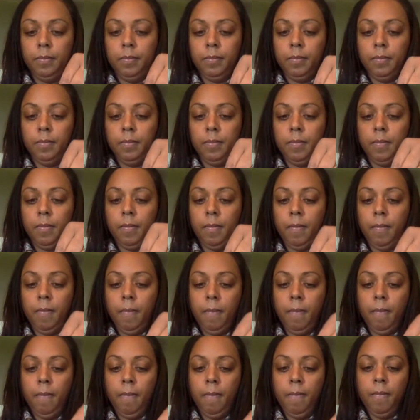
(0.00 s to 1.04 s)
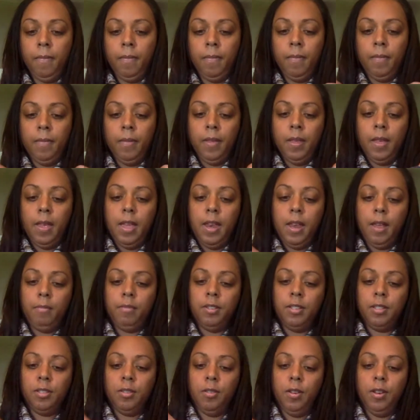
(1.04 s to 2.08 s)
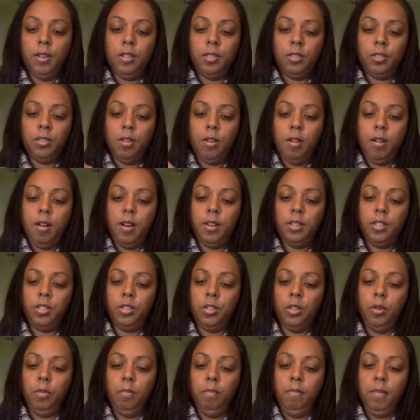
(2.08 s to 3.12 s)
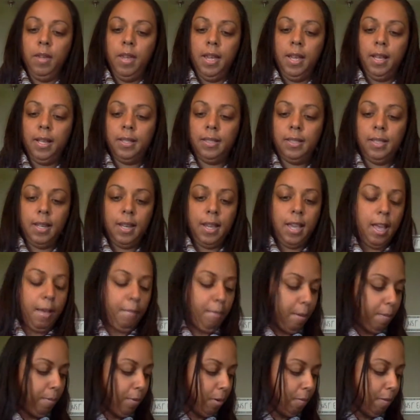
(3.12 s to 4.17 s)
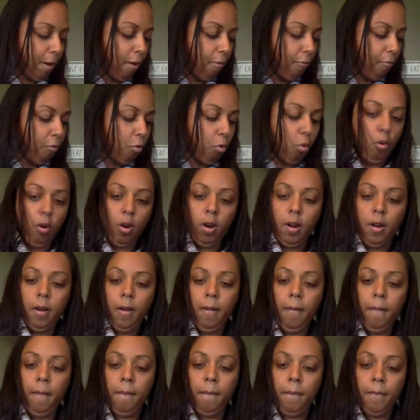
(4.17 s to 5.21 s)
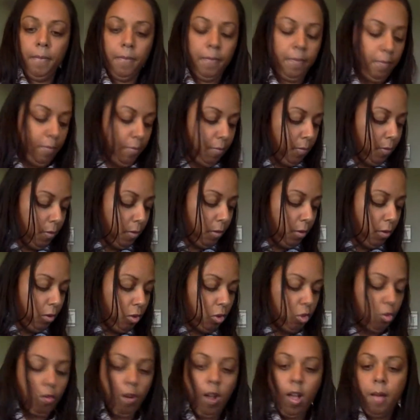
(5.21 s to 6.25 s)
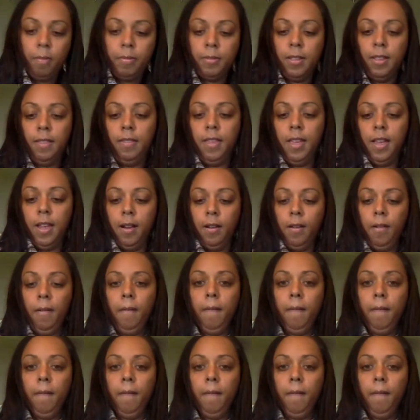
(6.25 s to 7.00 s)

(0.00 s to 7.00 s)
I'm just going to start to mix it up. I'll put about 4 drops in there.